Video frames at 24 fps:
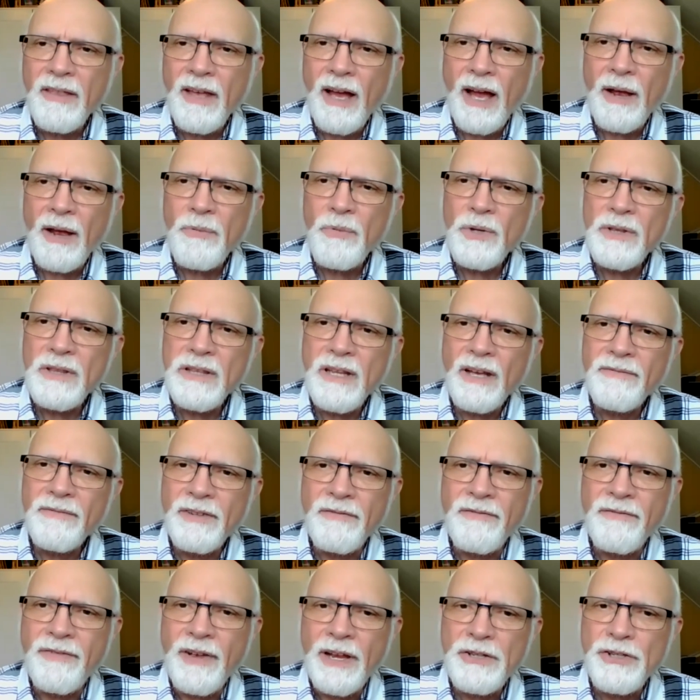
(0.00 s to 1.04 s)
I would love
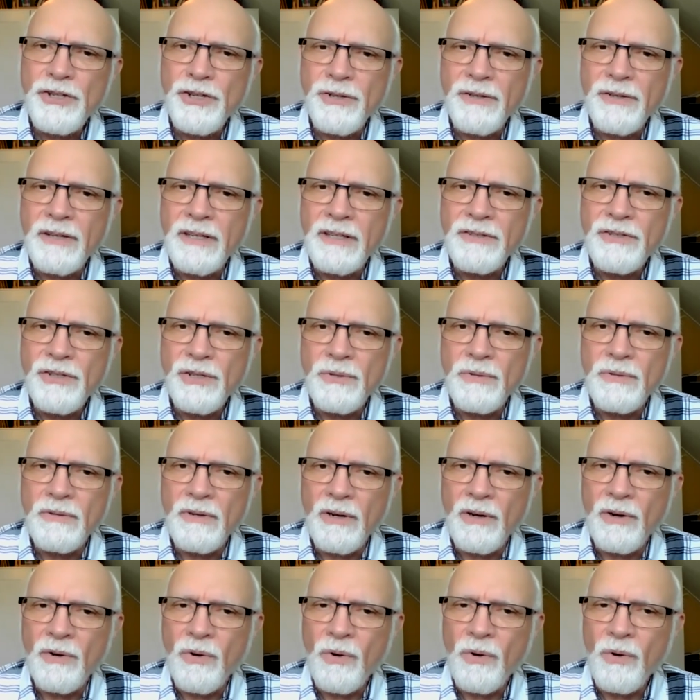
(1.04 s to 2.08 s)
to venture into
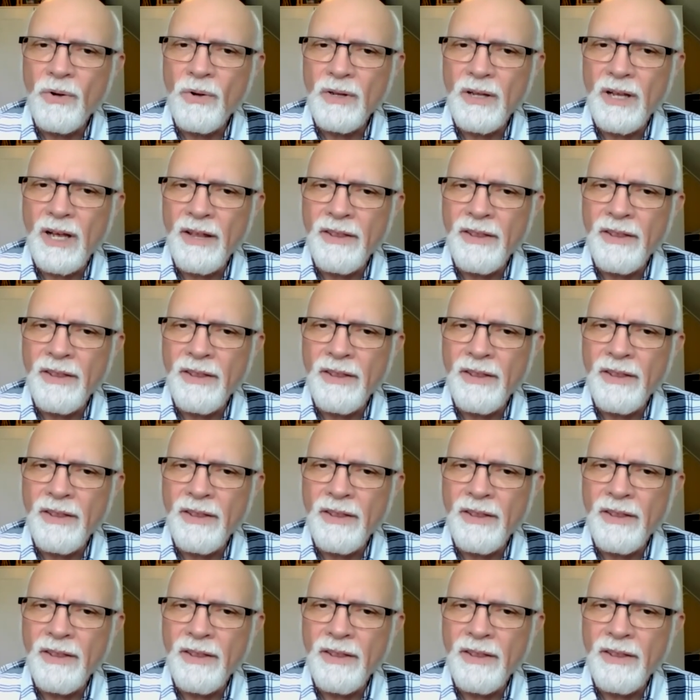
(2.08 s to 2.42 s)
a whole